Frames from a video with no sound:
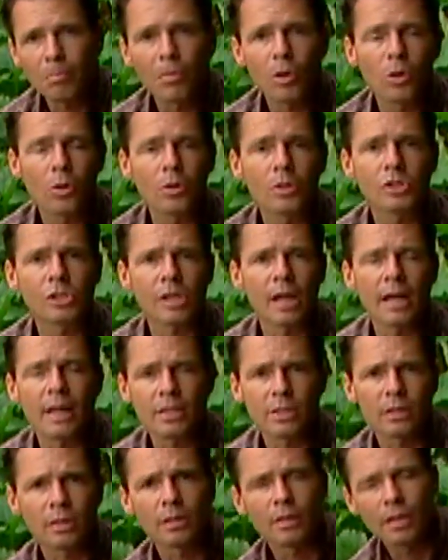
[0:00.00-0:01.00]
emerge
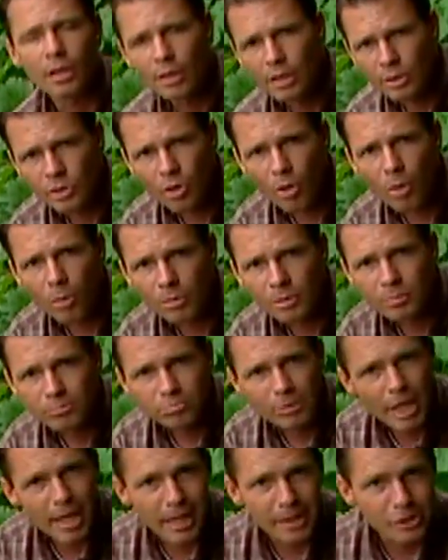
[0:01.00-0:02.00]
as a, an adult
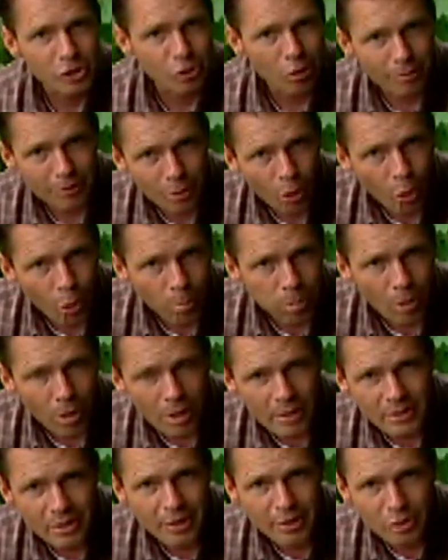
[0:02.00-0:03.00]
and start the whole
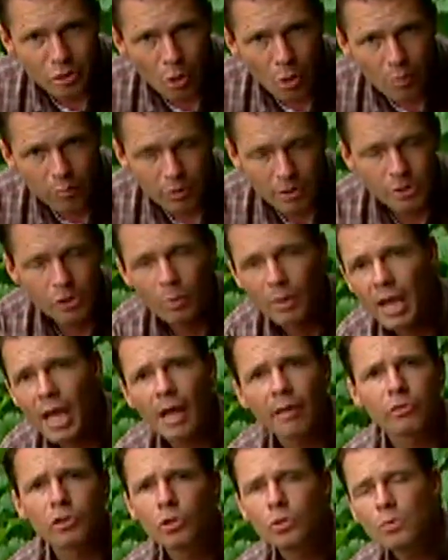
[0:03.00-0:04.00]
process over. So we
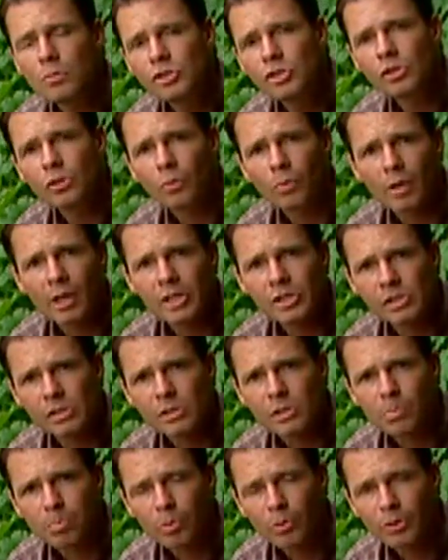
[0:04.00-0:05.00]
have two
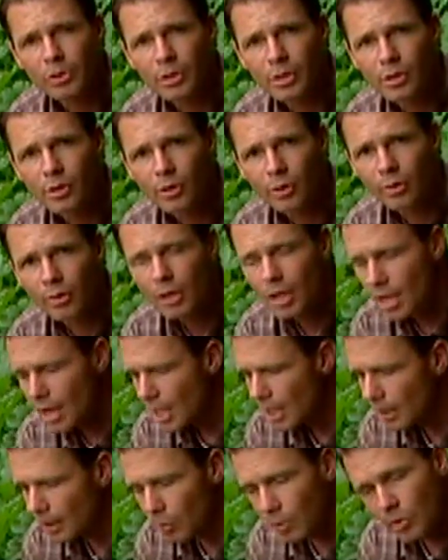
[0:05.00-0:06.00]
generations per year.
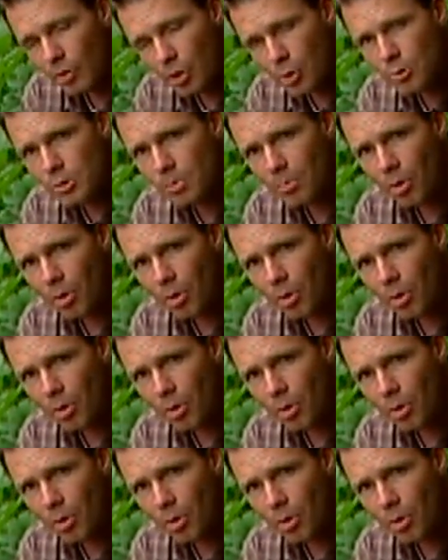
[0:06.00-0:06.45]
And when those